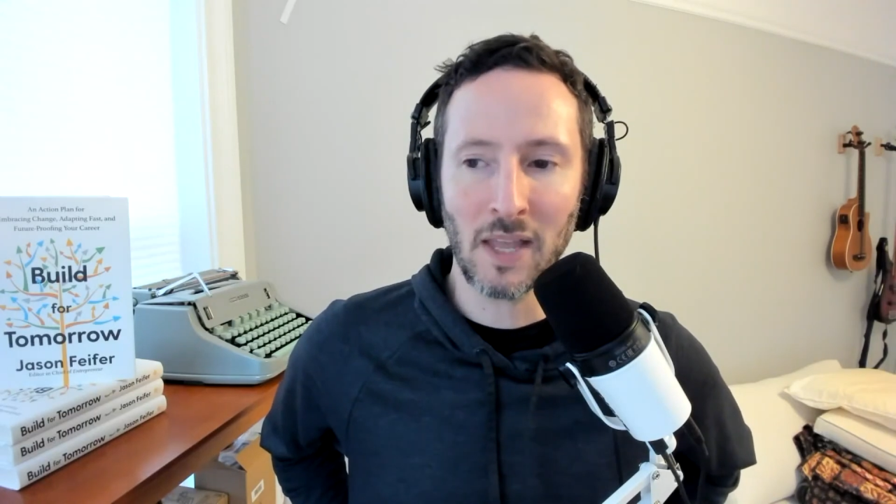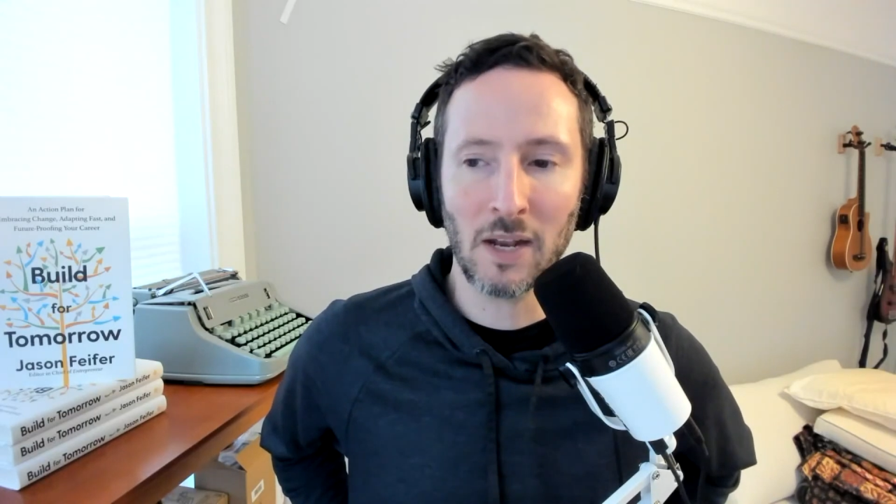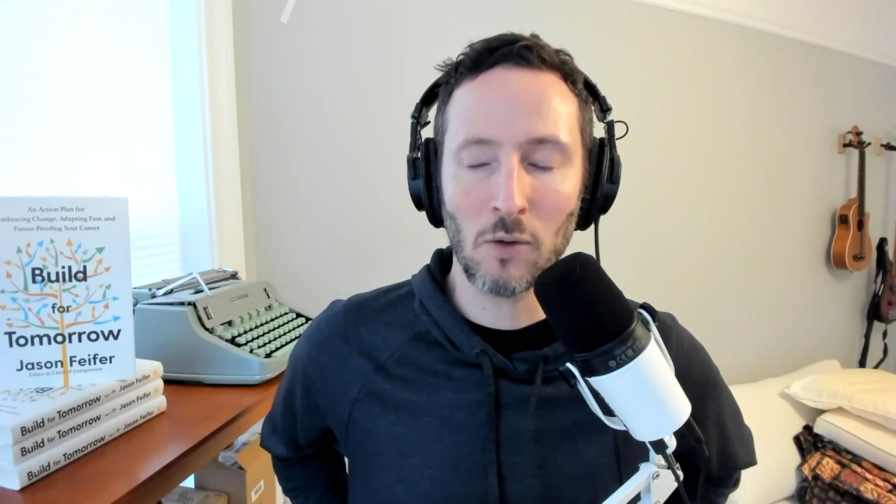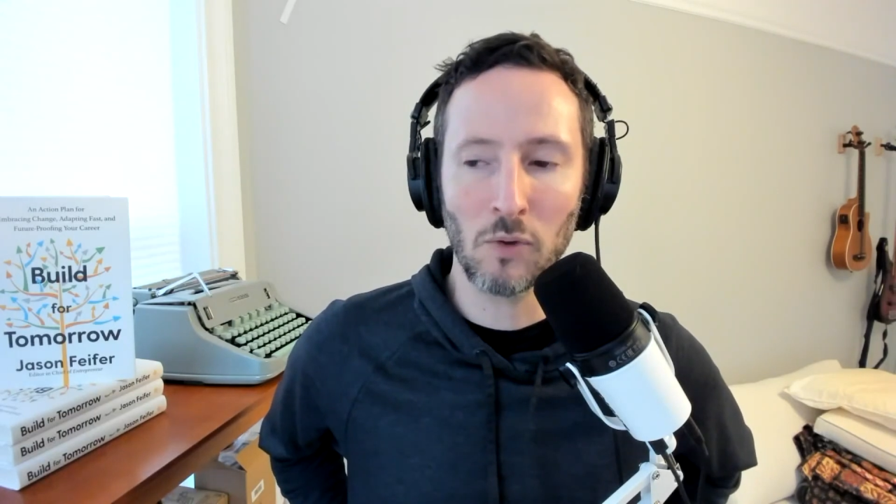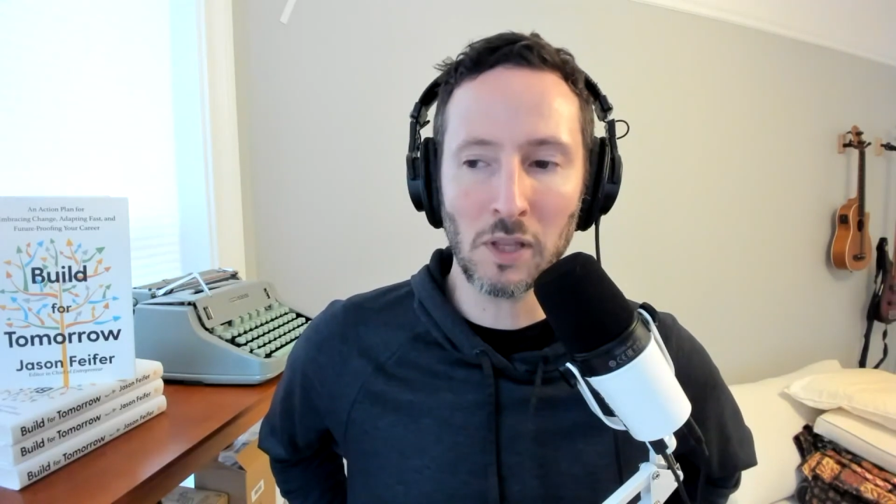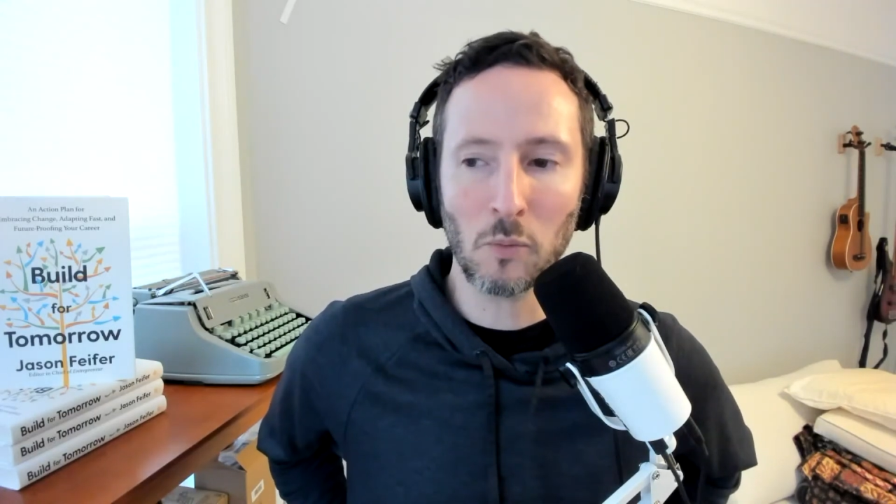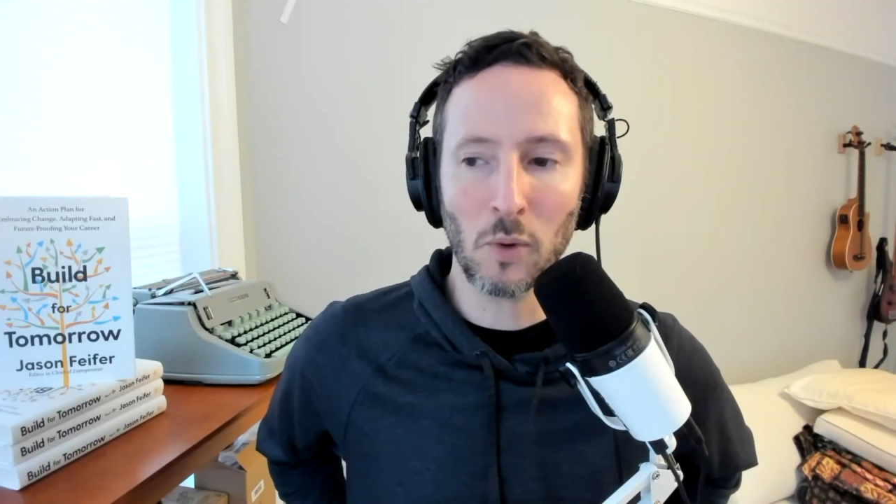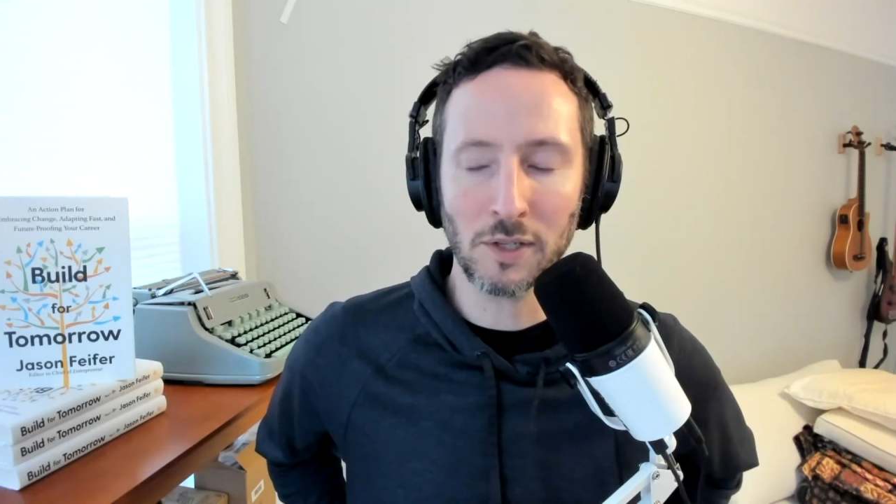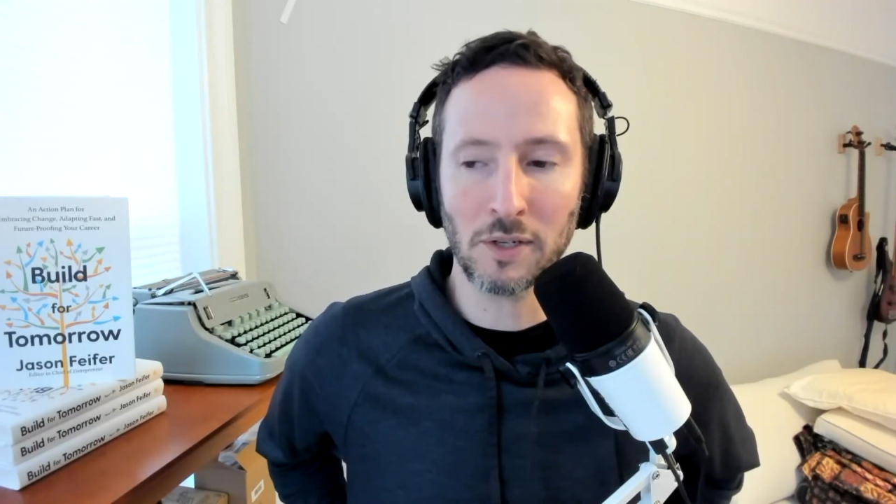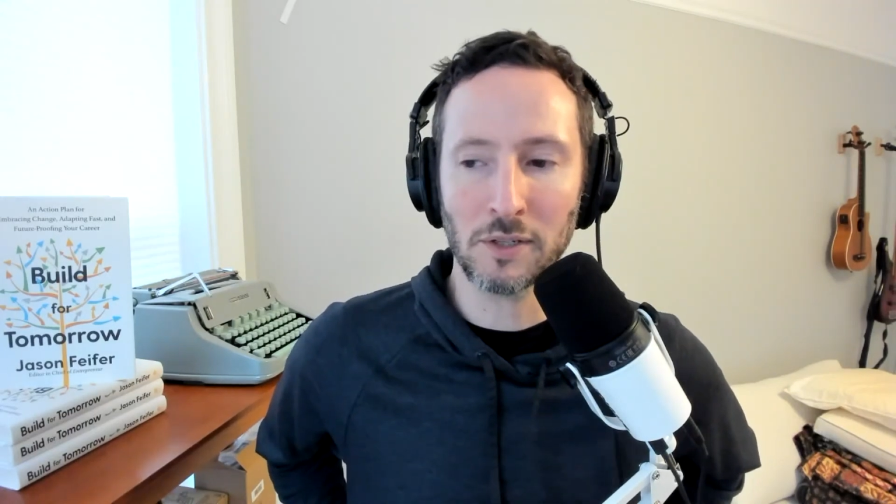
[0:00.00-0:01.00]
And it really
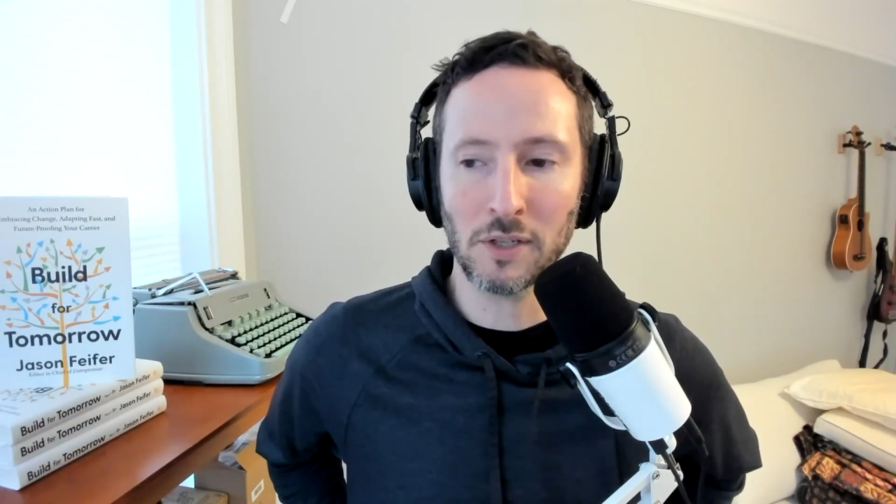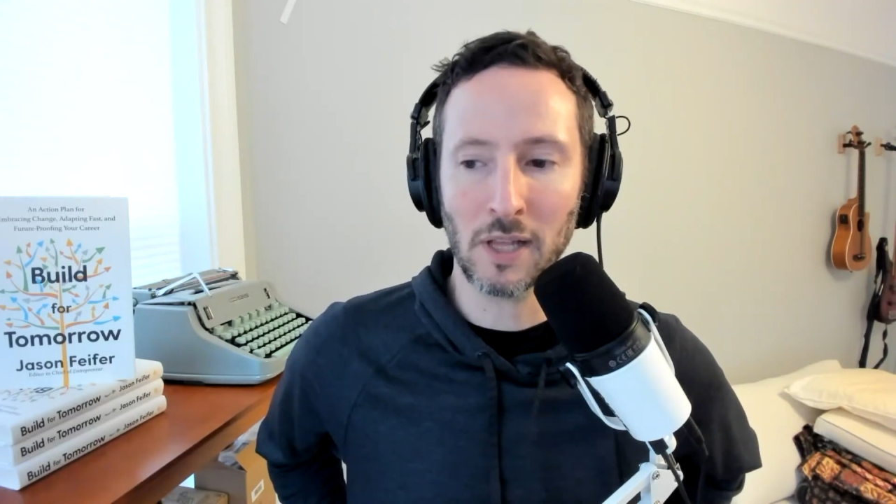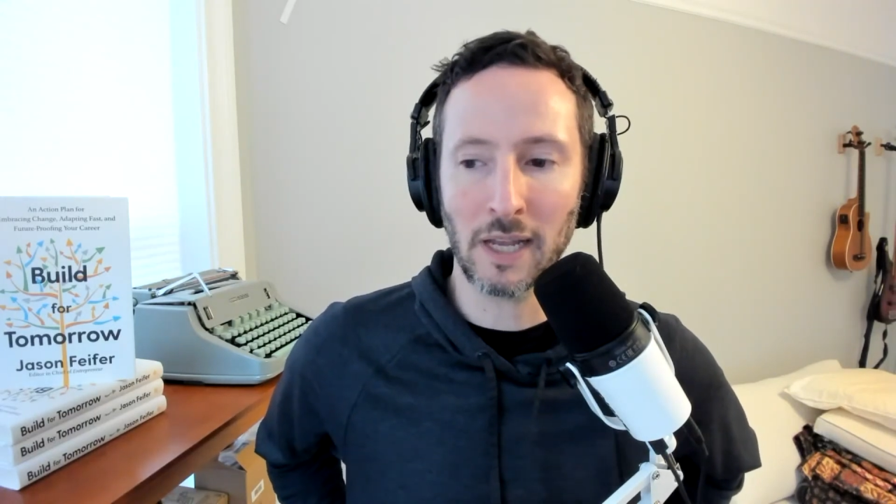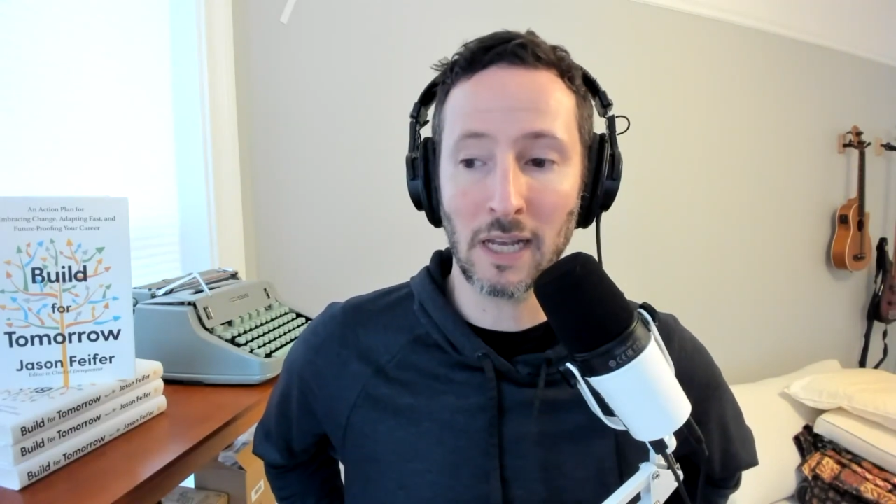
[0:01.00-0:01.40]
wasn't until I